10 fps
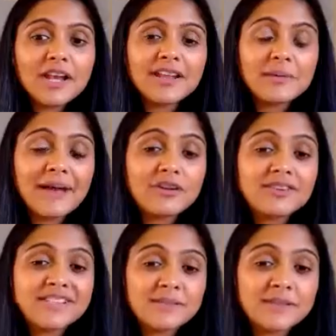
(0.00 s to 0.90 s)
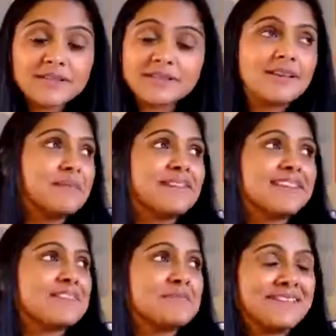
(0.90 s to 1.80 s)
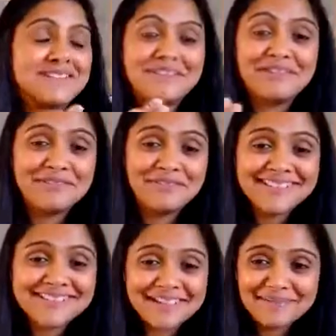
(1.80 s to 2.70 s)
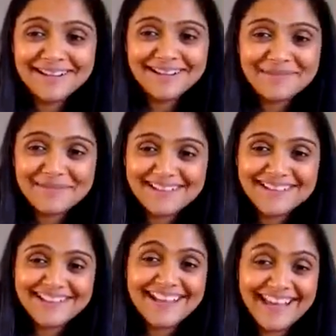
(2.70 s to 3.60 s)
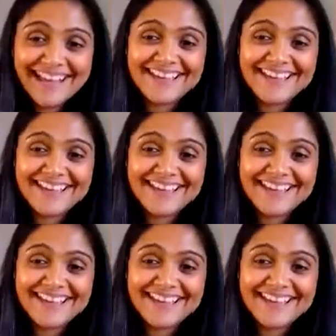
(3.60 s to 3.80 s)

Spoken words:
learning about Christmas. I'm in the middle of summer, but hey